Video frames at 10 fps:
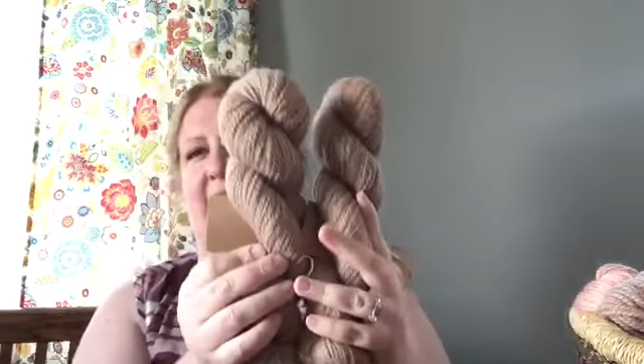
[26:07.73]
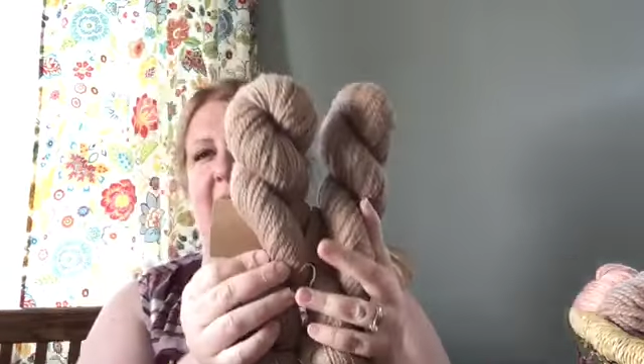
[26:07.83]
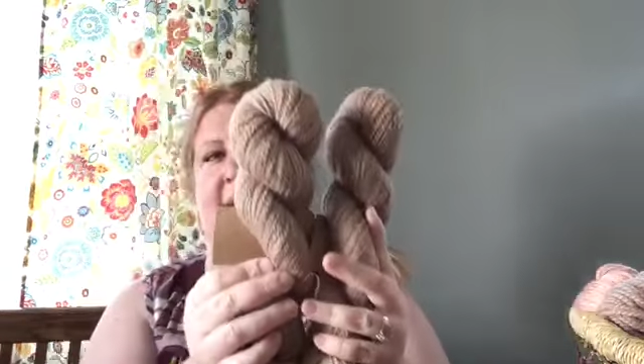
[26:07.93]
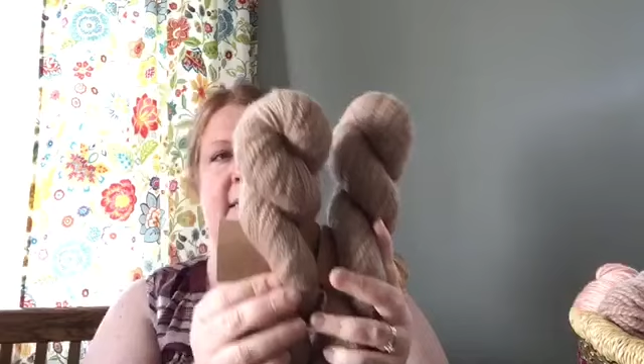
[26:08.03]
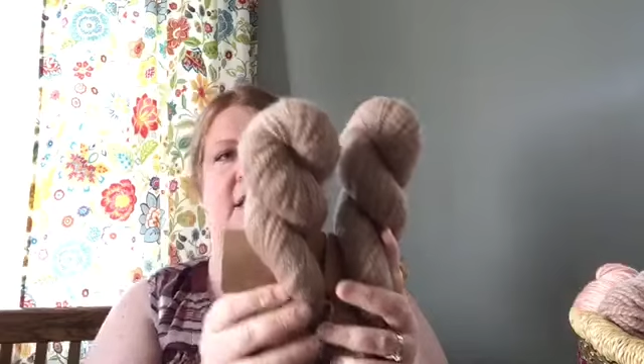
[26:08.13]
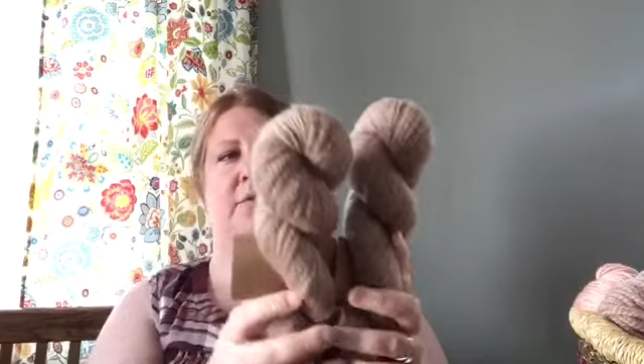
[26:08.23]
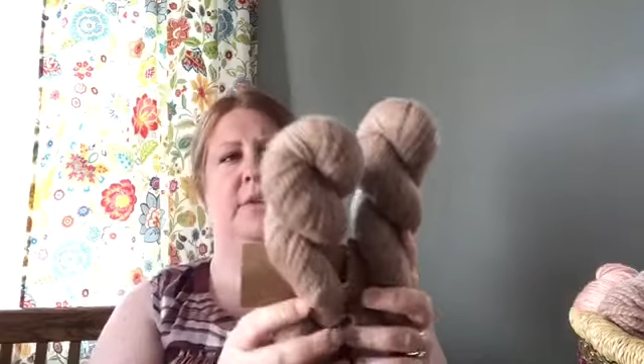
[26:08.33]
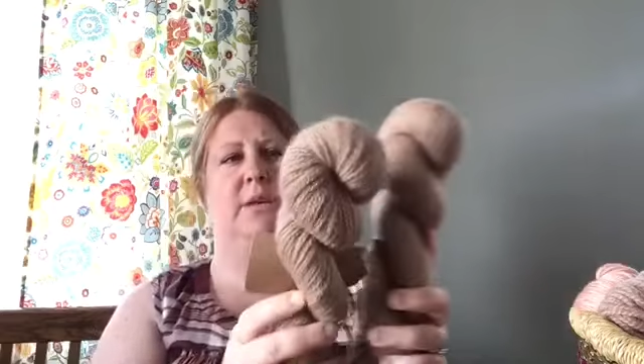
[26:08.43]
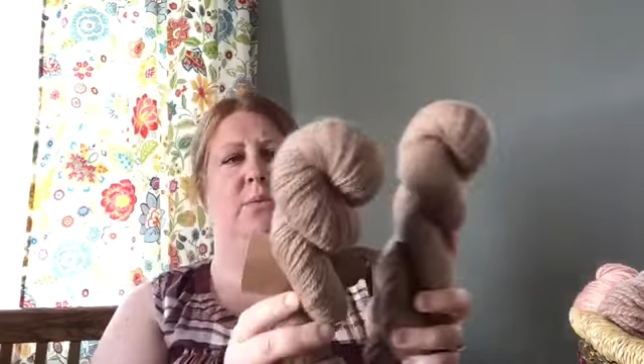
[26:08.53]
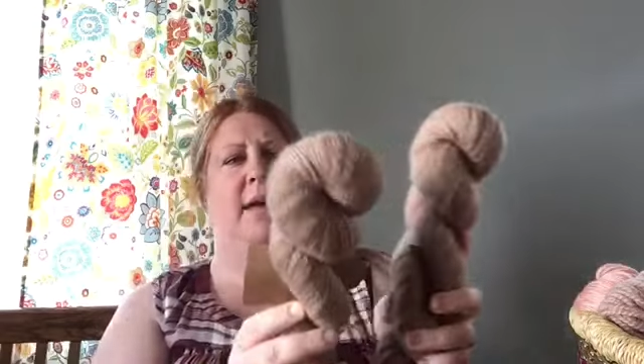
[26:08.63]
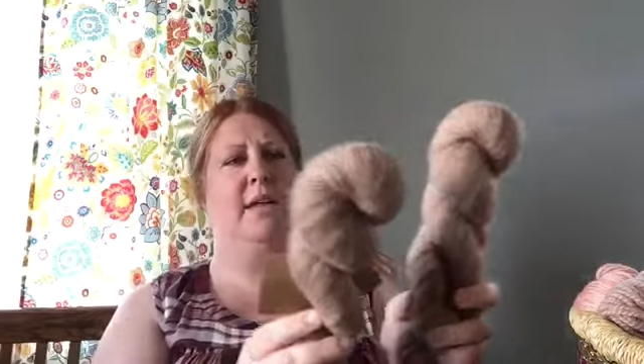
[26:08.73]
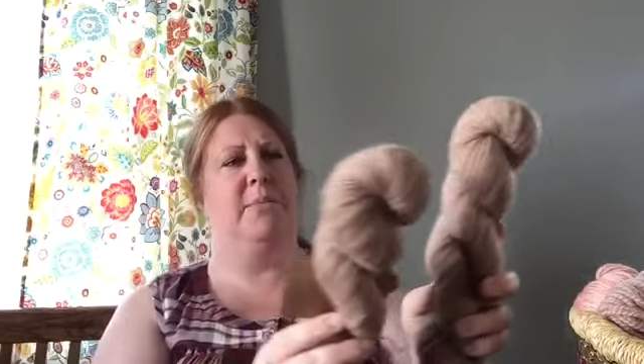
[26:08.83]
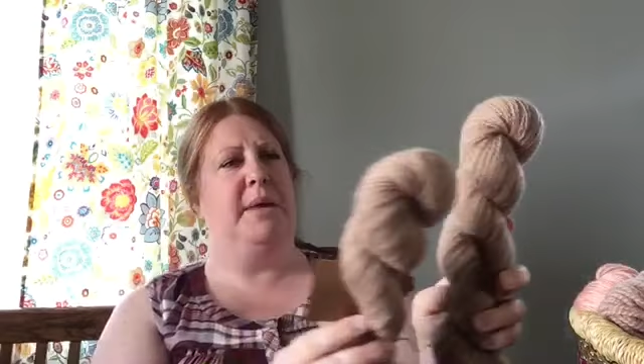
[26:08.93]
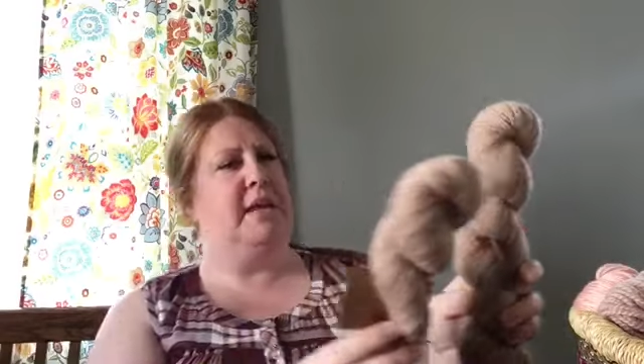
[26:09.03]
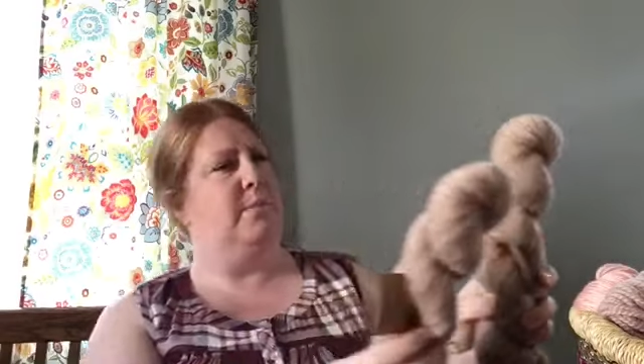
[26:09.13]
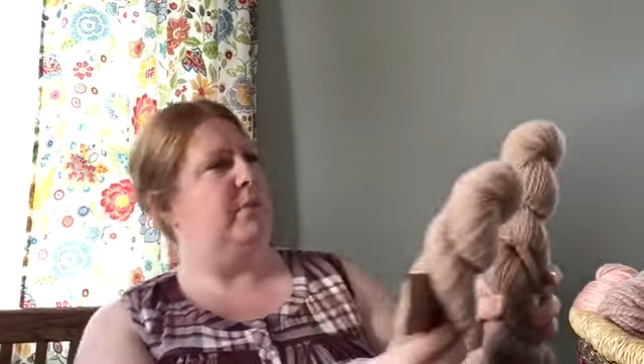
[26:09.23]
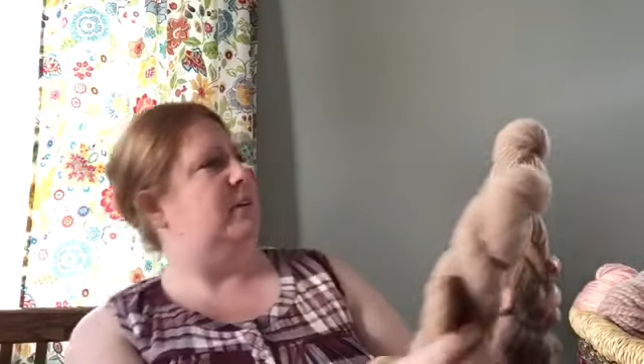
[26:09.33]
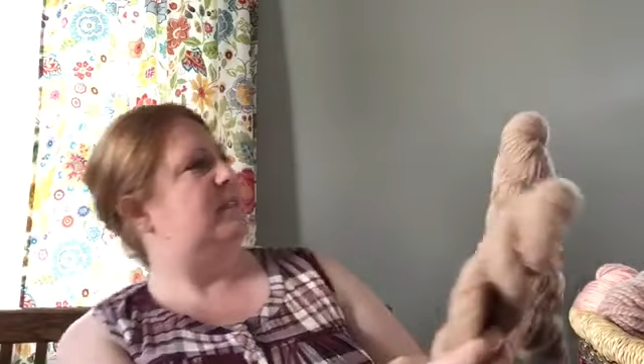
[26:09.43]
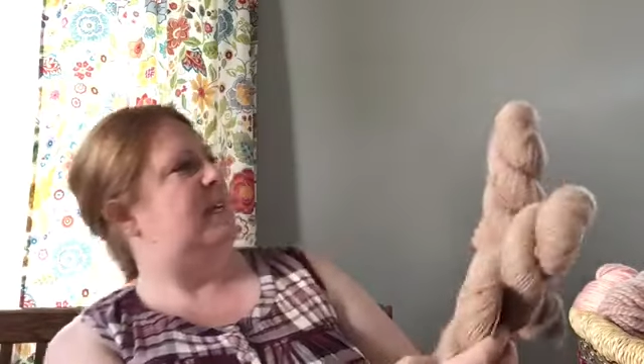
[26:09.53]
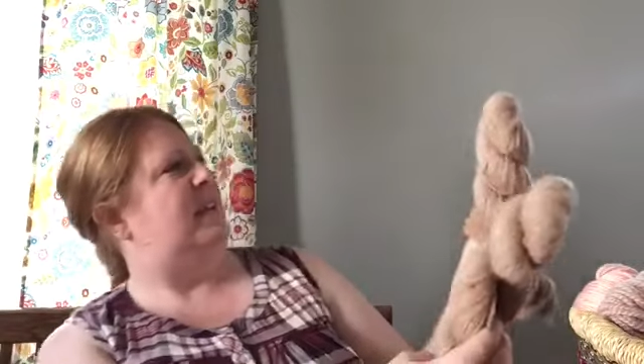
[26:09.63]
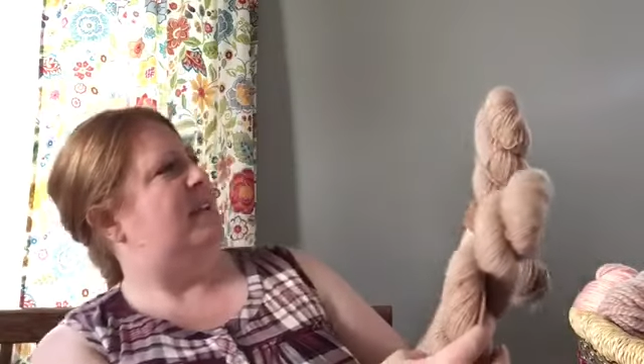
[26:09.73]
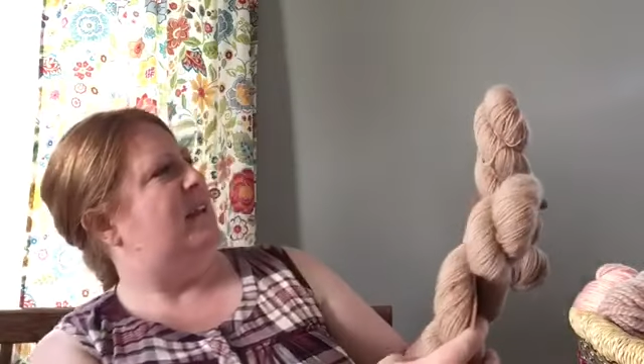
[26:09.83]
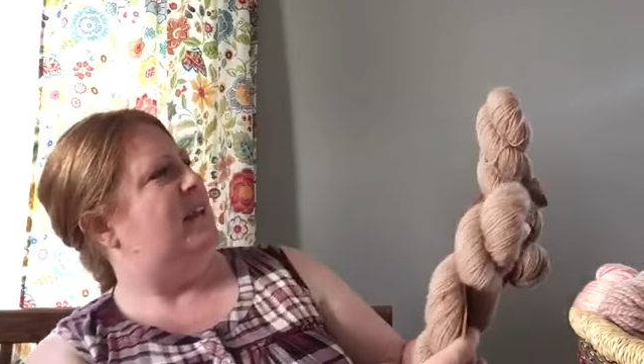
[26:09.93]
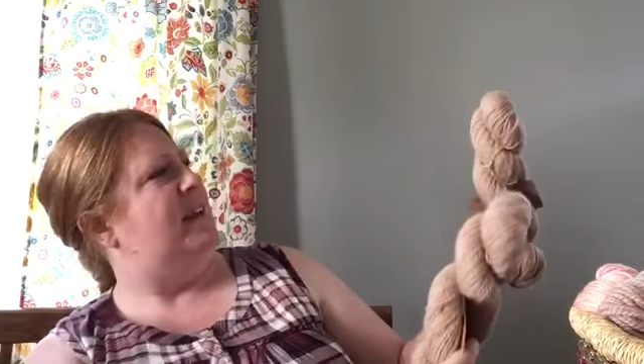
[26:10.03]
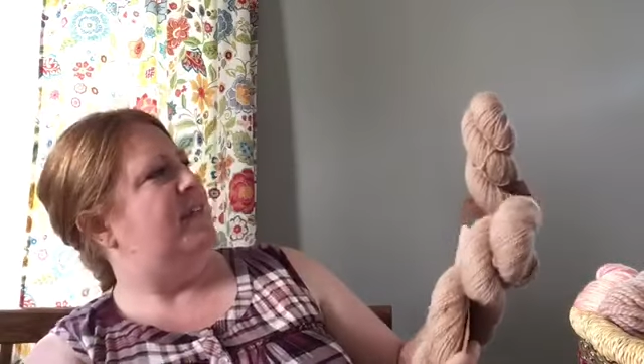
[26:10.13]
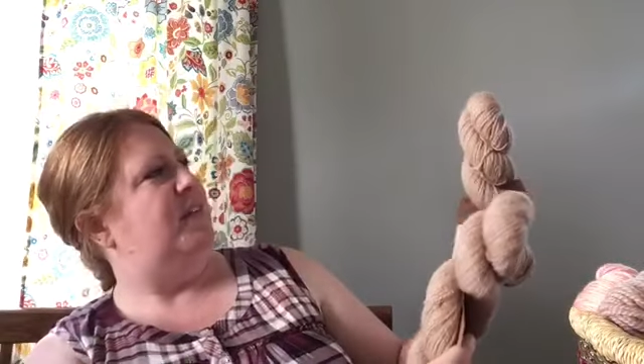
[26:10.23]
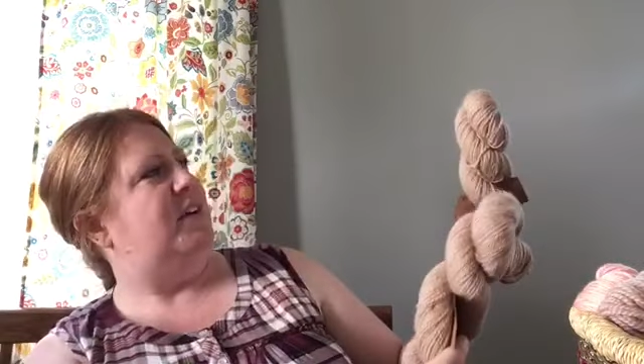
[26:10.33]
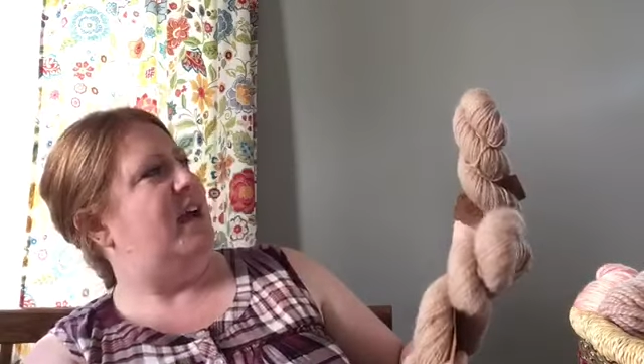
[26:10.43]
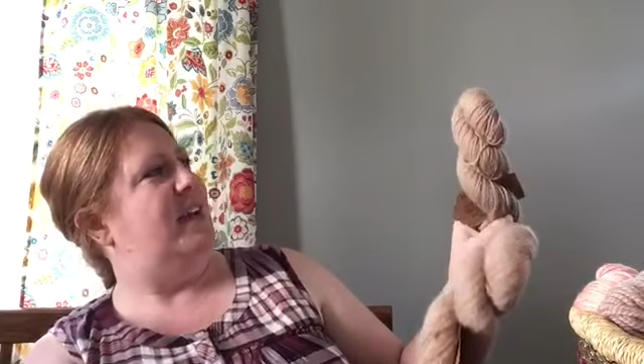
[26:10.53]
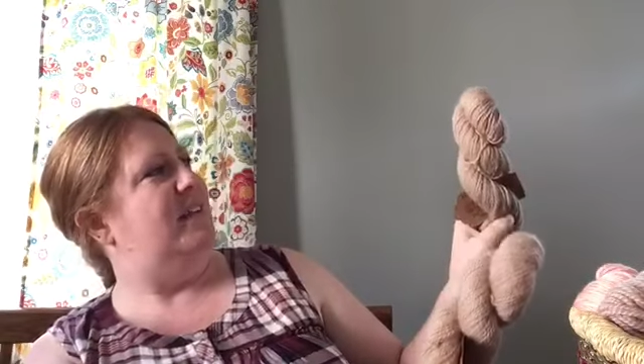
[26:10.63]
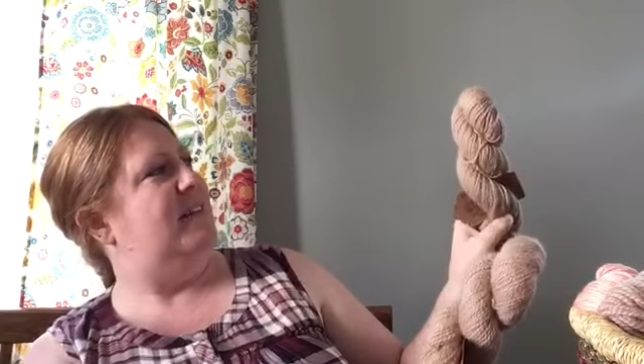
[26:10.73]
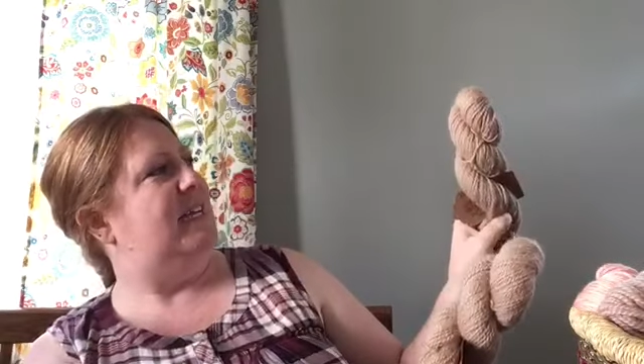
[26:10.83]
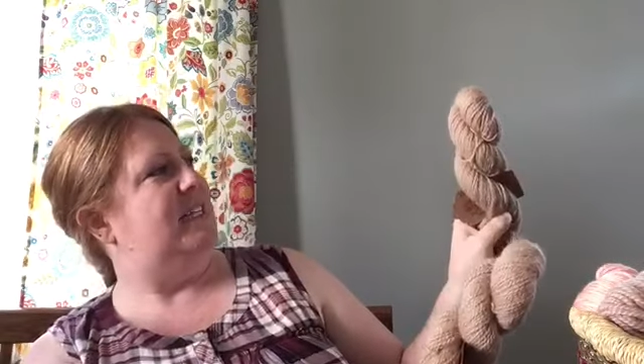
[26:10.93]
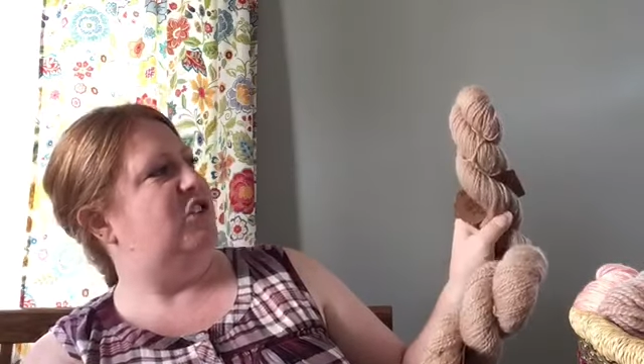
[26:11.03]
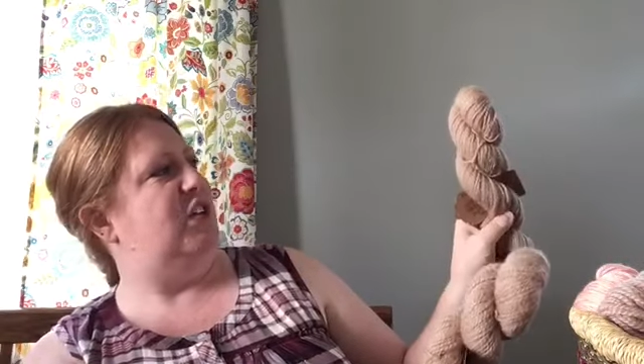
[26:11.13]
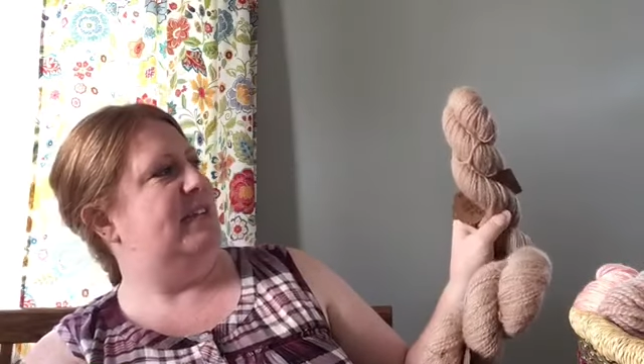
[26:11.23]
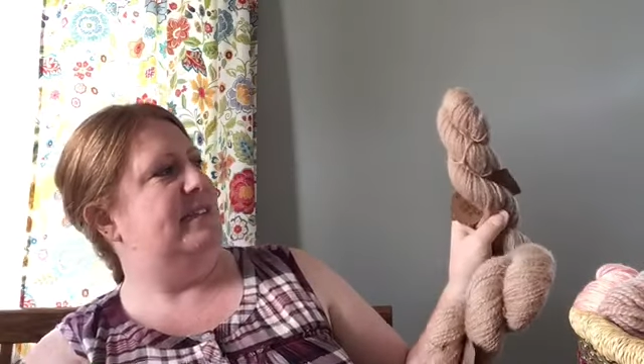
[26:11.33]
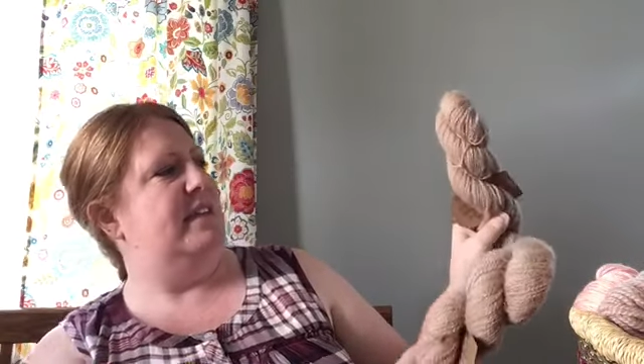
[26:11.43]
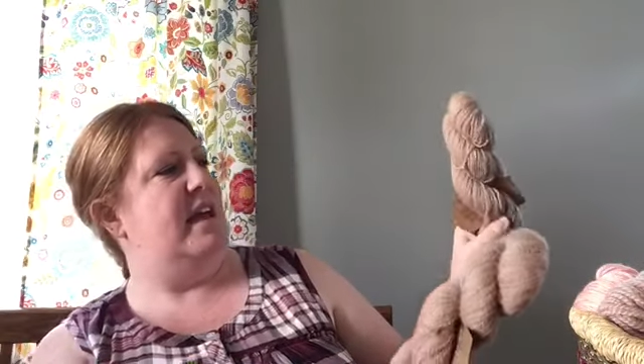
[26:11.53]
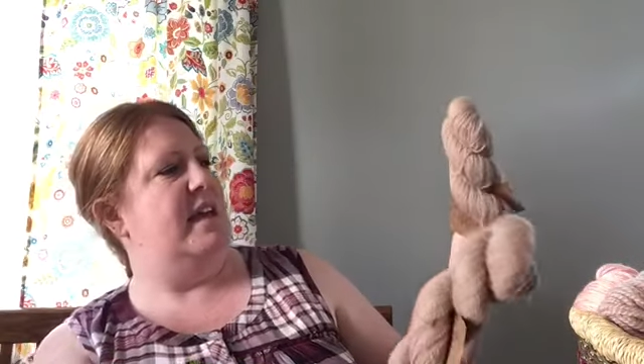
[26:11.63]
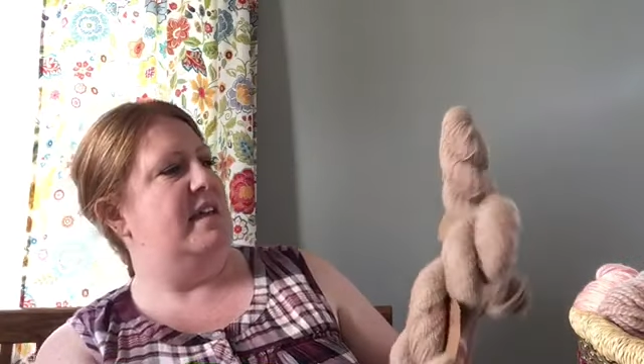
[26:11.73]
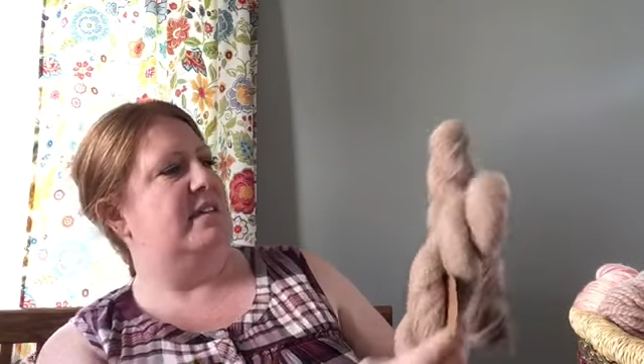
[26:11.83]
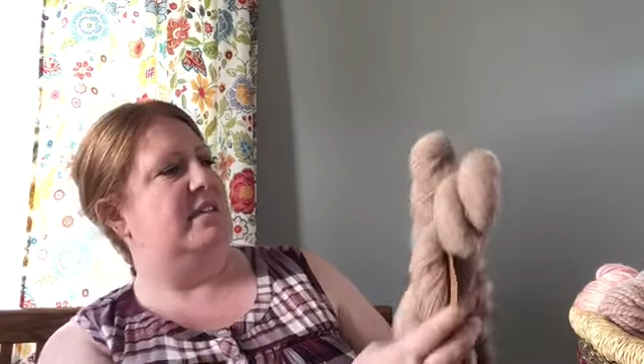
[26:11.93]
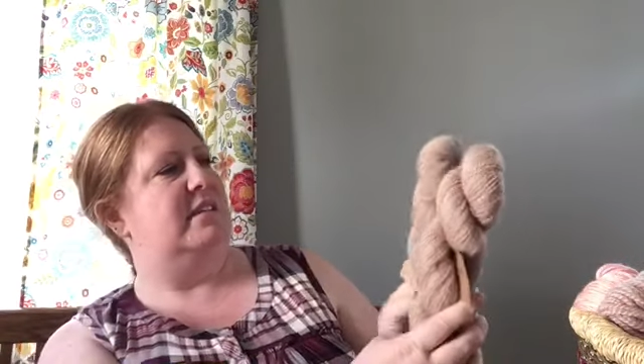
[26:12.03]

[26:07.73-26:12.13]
you can't tell really well, but in person, they're kind of like a chestnut